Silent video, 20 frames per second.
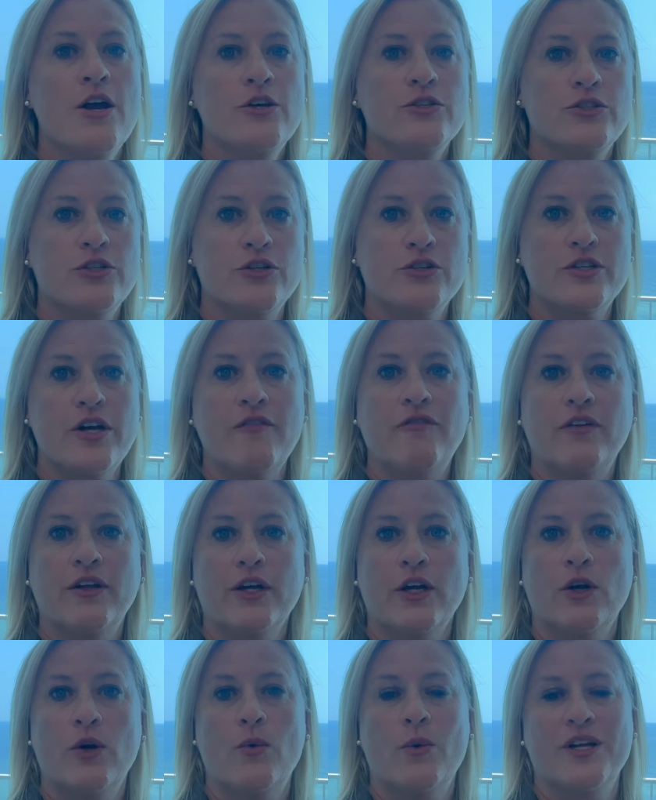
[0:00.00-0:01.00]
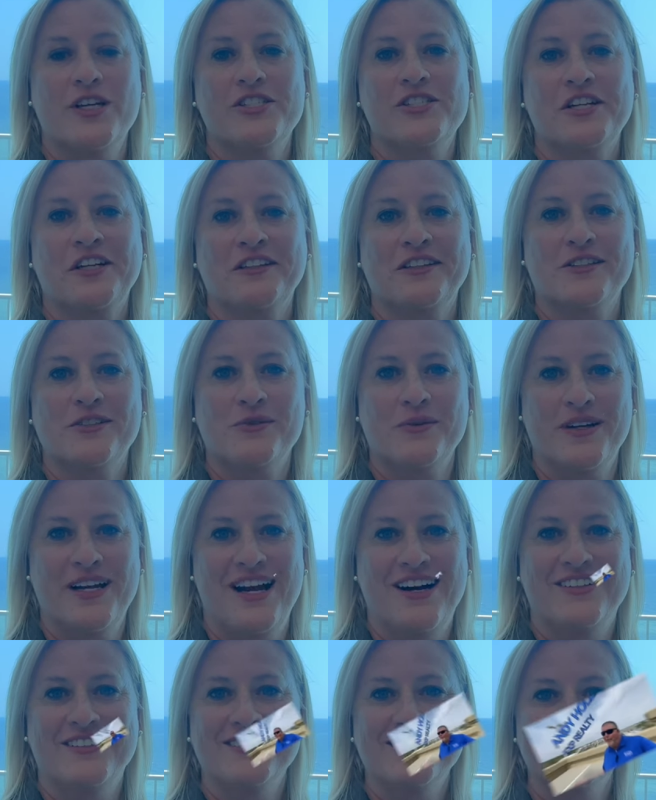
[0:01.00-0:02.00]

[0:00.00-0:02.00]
So you're definitely going to want to check this one out.